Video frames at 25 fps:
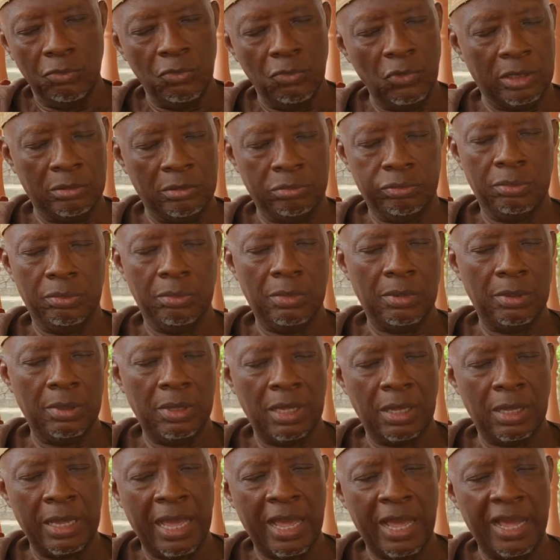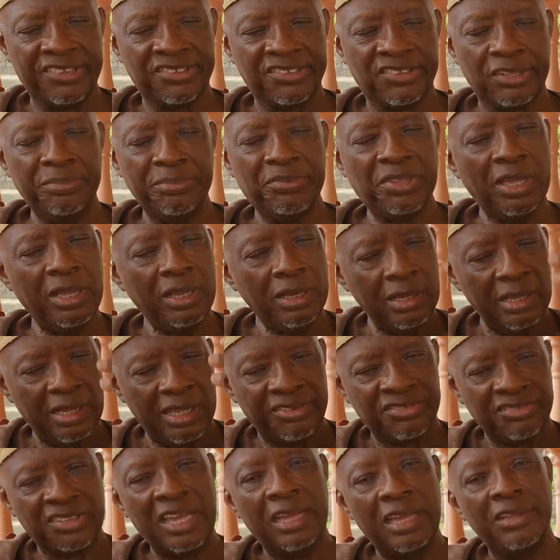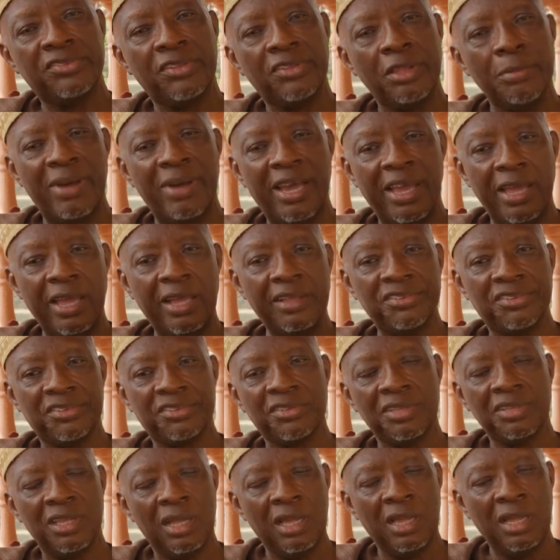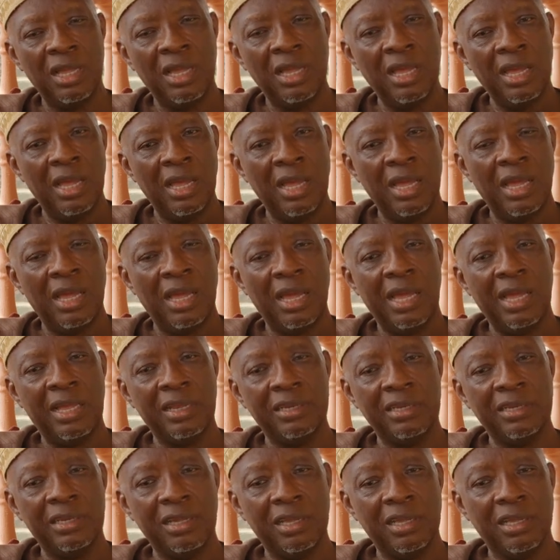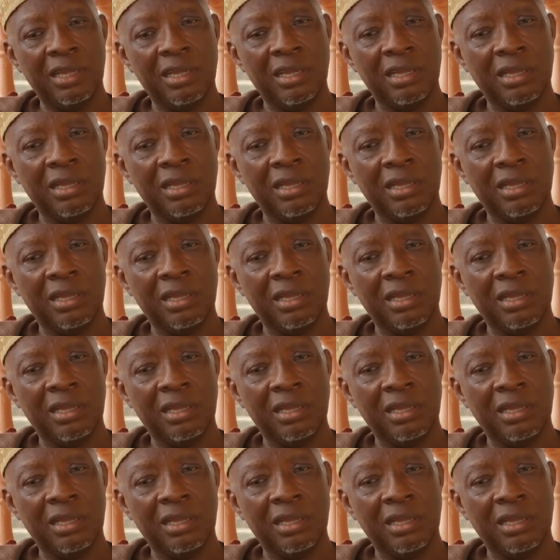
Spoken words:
Well, I accepted, I signed the bayats, and